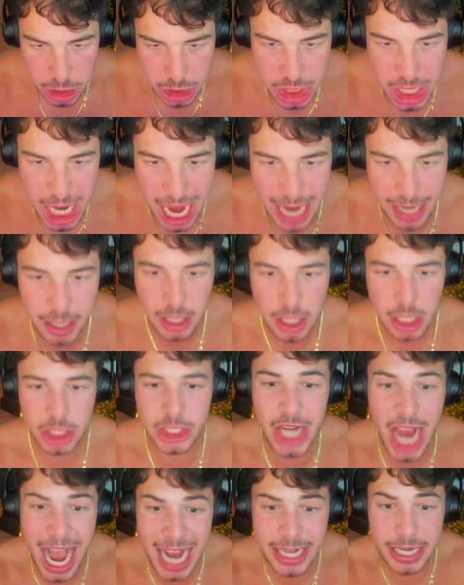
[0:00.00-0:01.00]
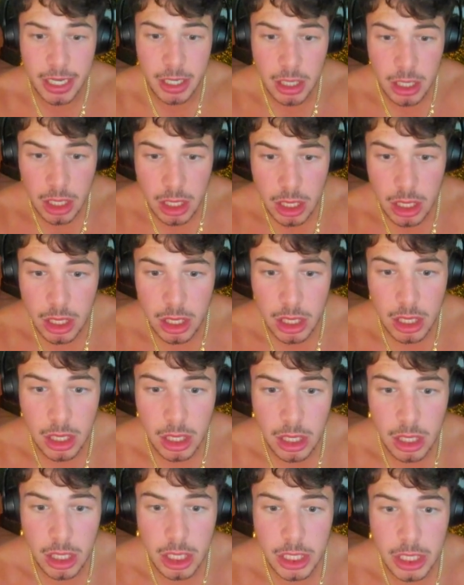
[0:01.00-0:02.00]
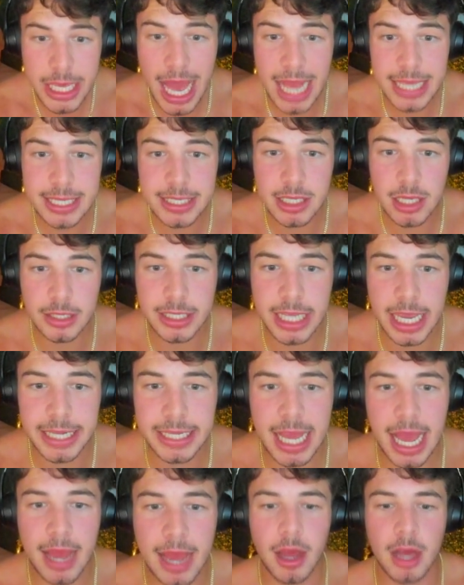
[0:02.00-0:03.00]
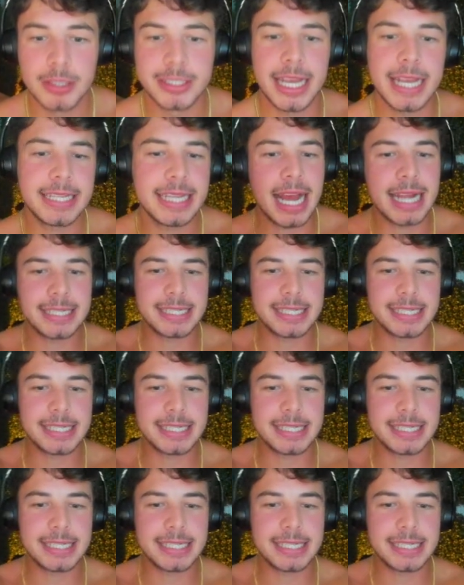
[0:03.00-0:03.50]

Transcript: Jack. Jack! Yes, I'll take that. I'll take that.